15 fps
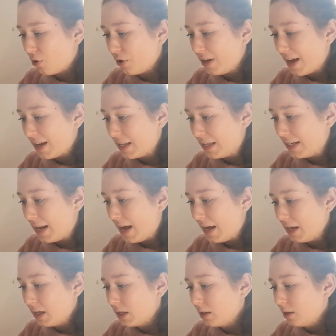haul yesterday
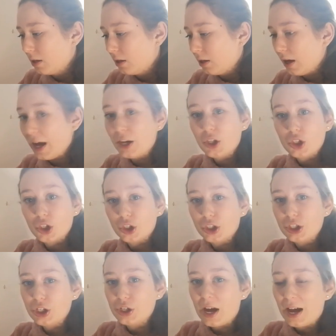and
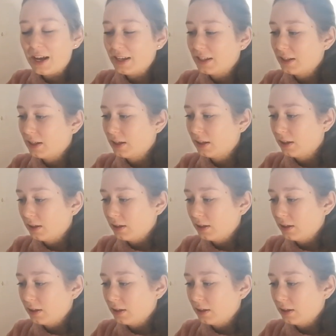showed you guys